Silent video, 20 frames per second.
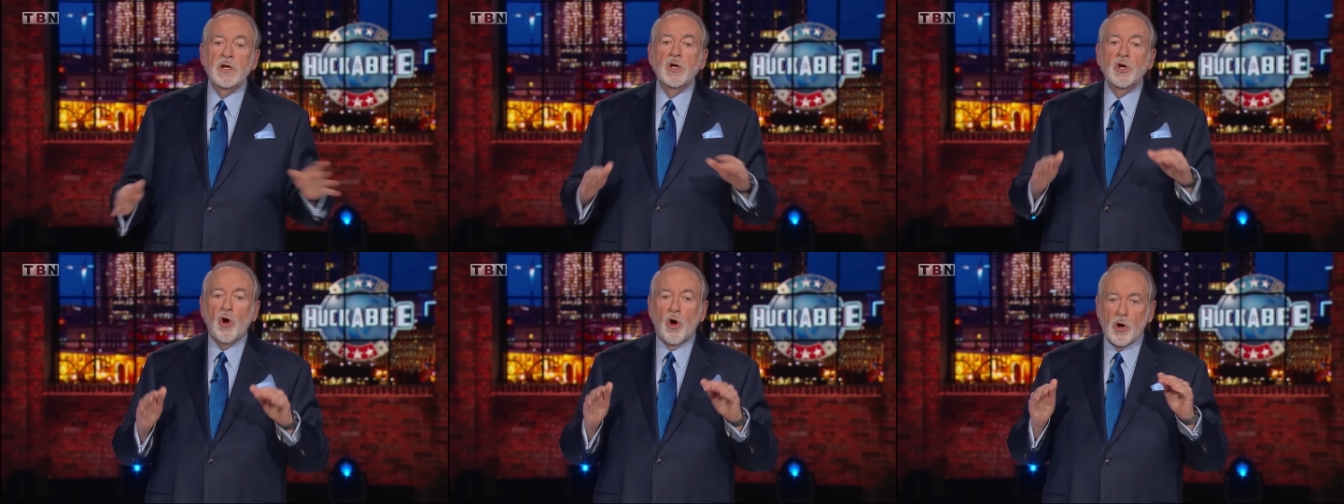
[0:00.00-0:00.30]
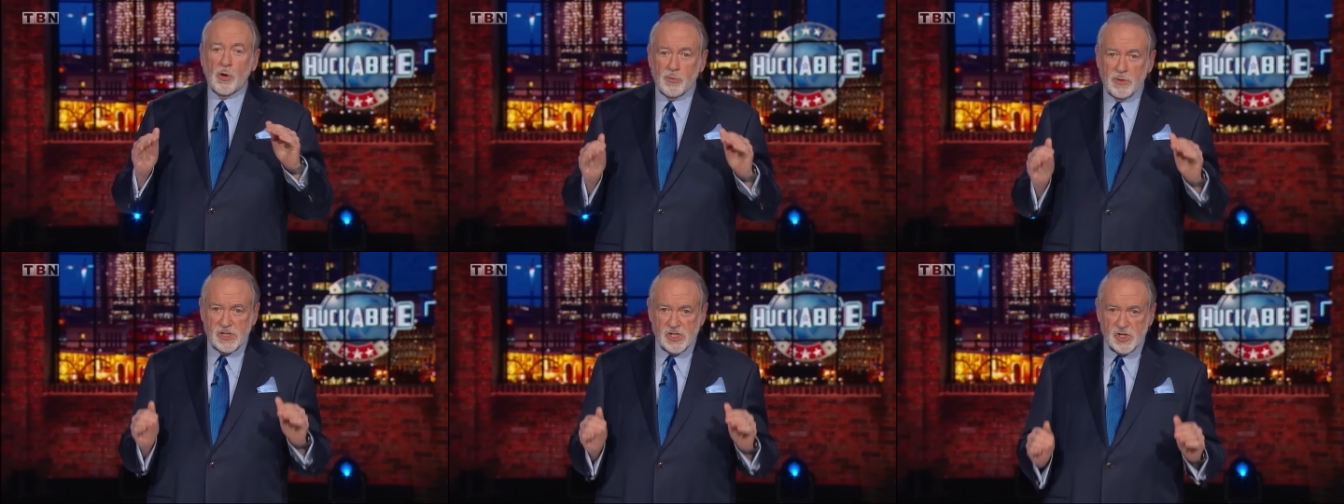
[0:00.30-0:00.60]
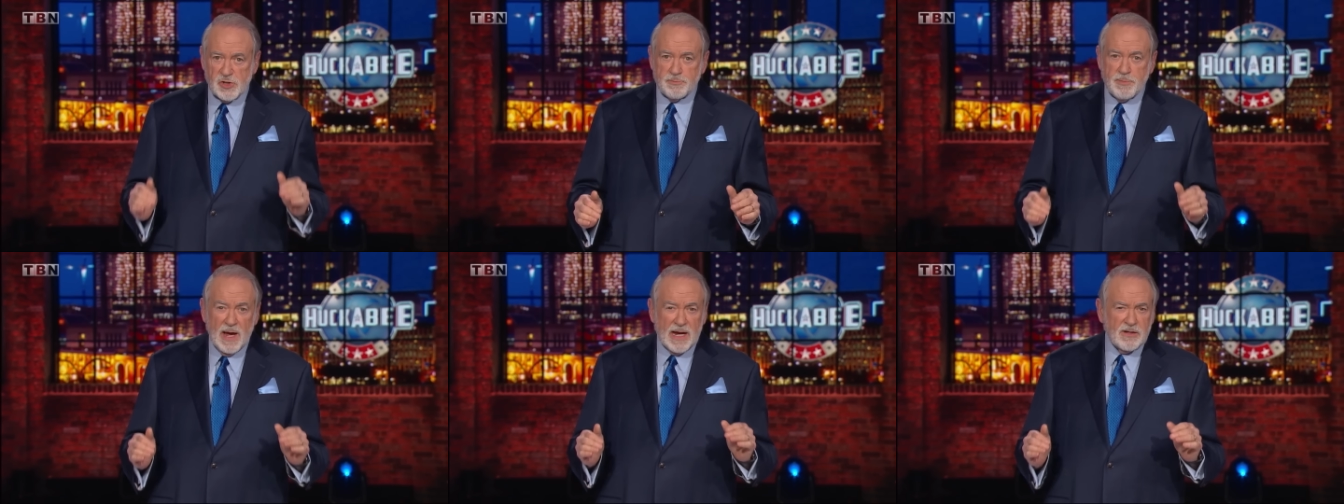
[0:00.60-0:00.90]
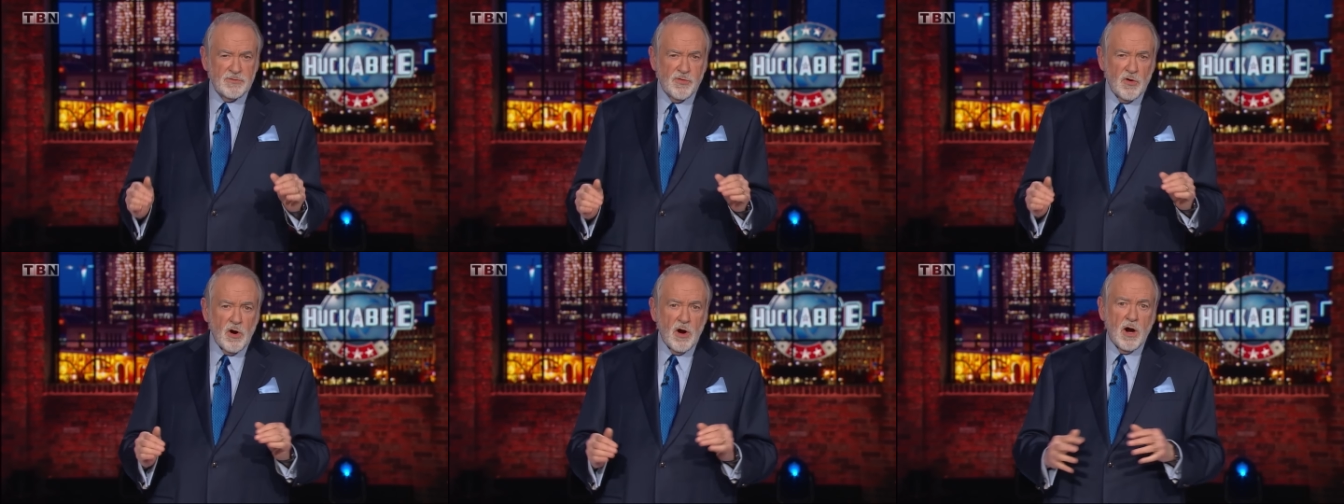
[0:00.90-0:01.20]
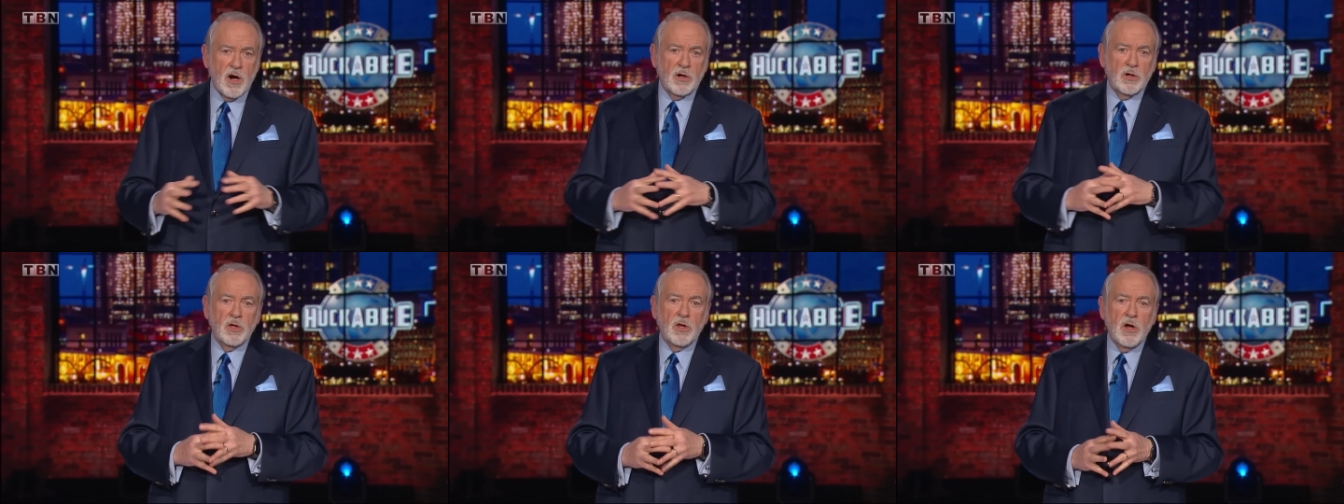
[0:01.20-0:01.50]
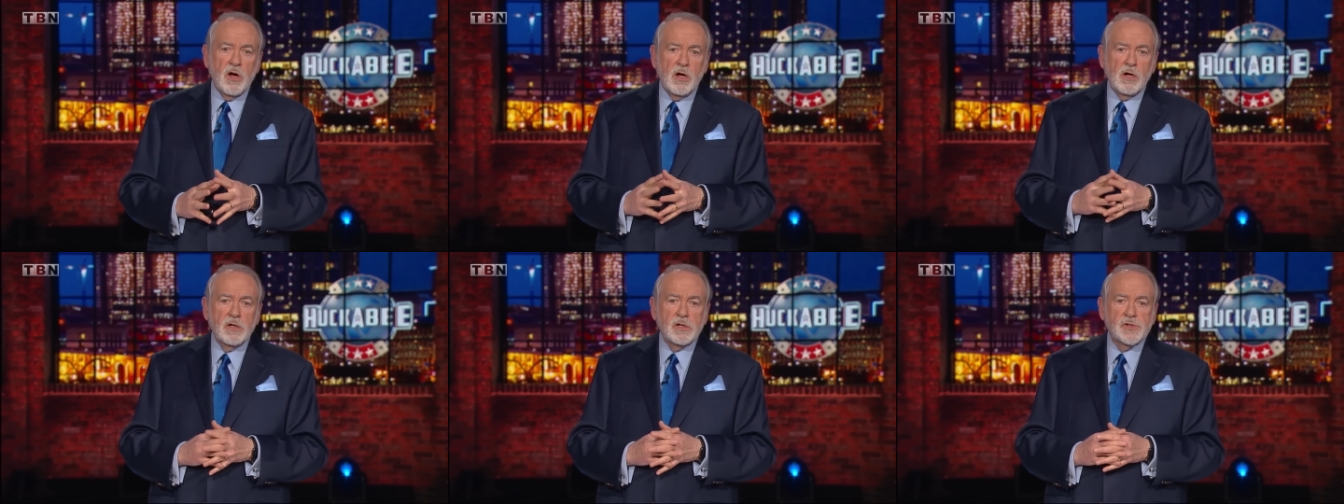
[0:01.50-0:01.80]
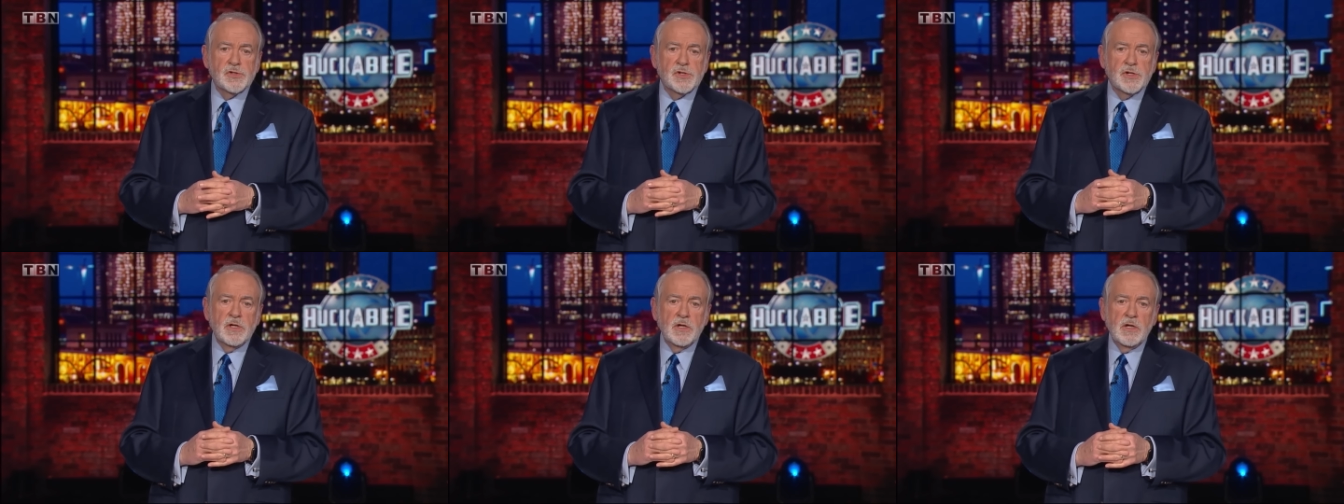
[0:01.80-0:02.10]
or respect for our
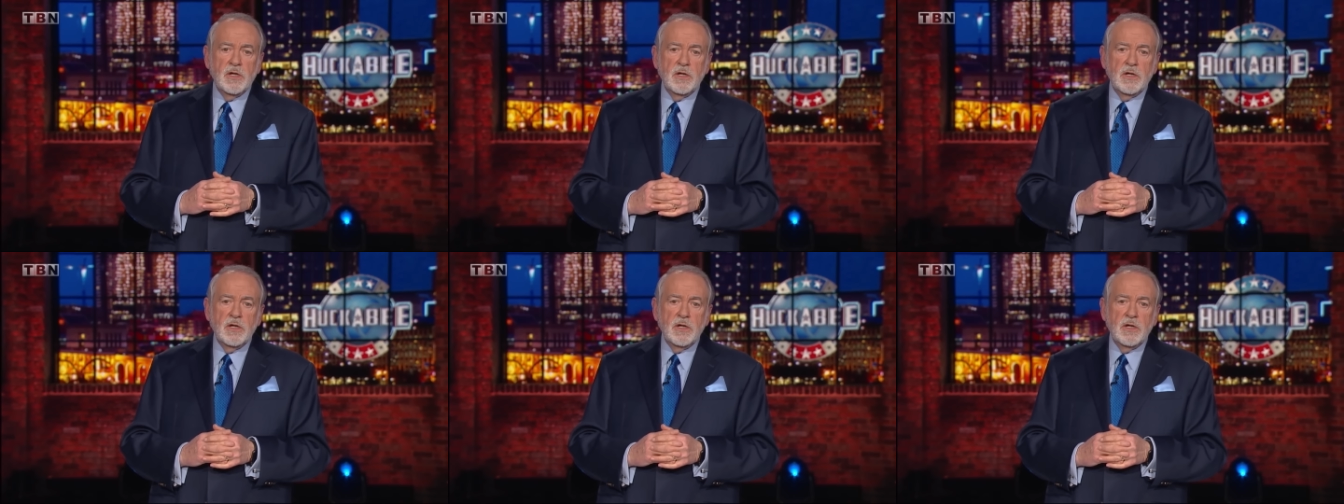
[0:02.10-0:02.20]
laws,